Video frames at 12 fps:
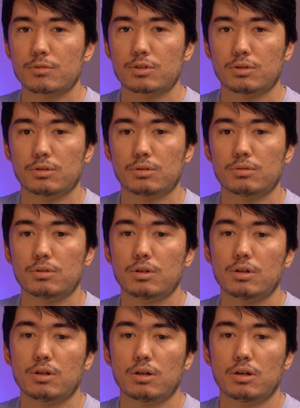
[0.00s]
So
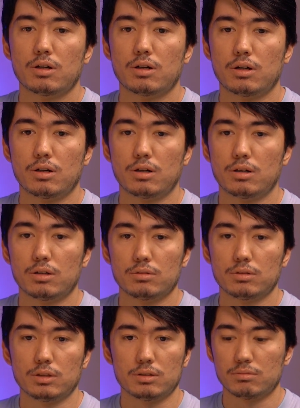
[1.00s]

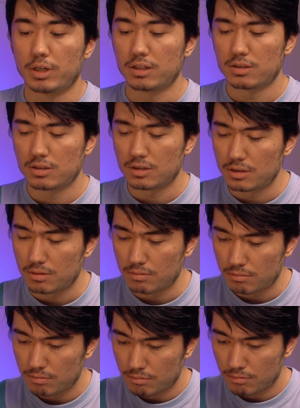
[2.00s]
in medicine,